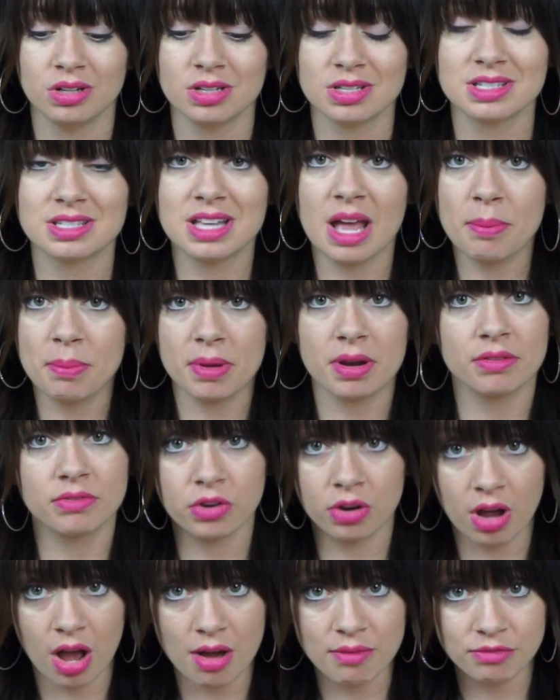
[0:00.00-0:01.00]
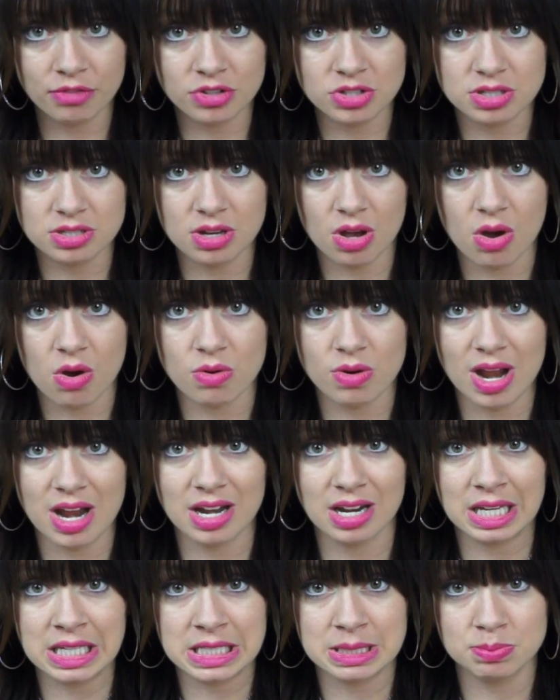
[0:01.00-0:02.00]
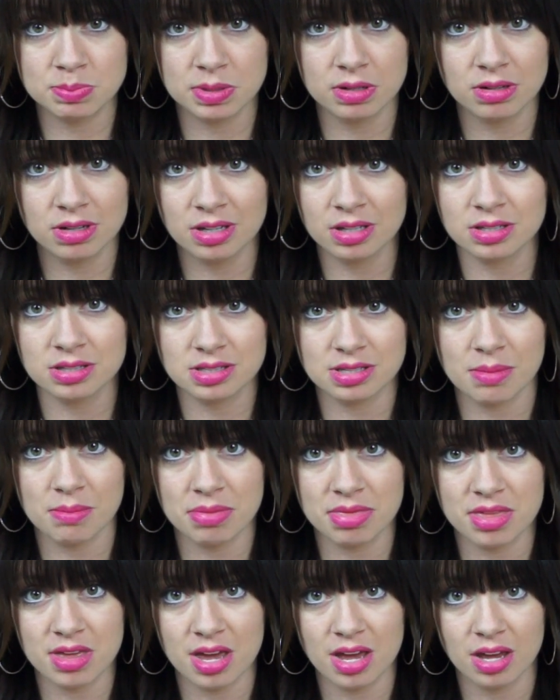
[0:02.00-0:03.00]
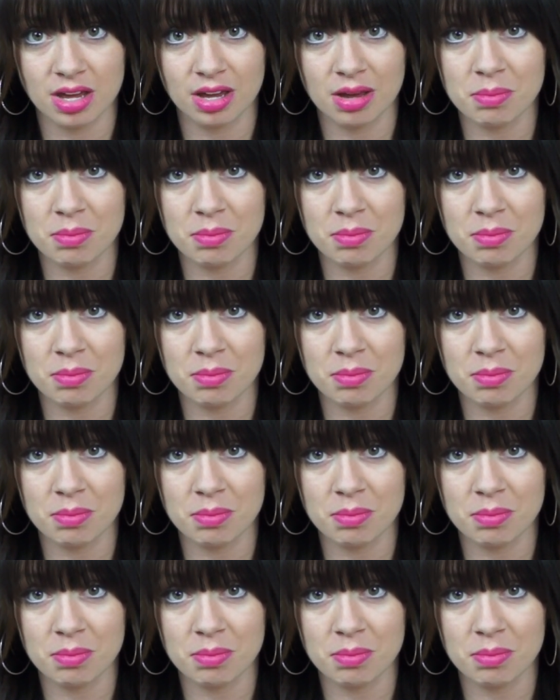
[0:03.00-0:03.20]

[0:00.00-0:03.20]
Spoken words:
step out of your comfort zone and experience something